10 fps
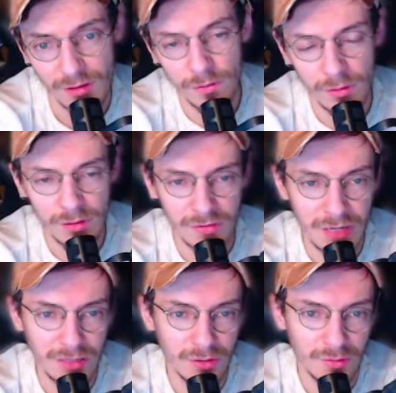Overall, a
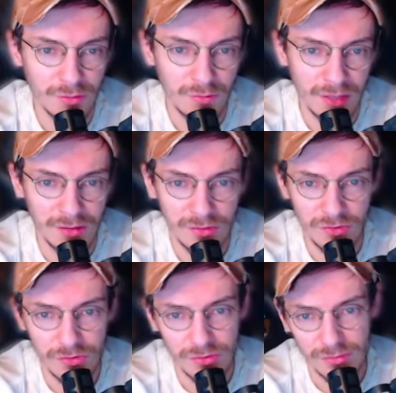slight nerf to
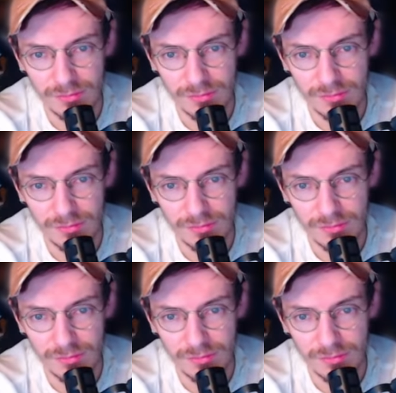Venge.